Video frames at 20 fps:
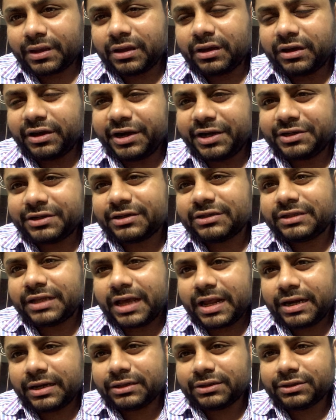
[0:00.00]
greater
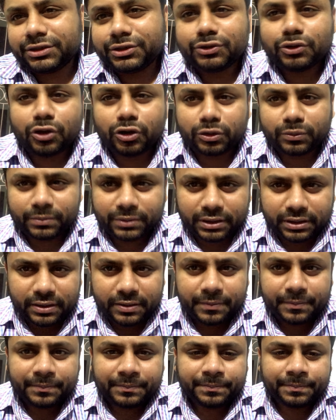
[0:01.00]
than the normal,
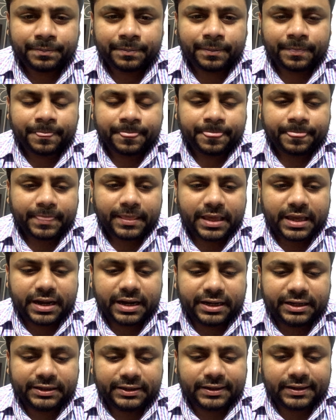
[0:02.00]

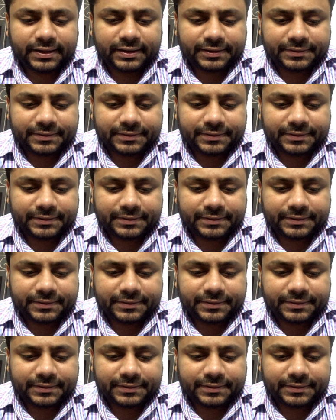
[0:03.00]
and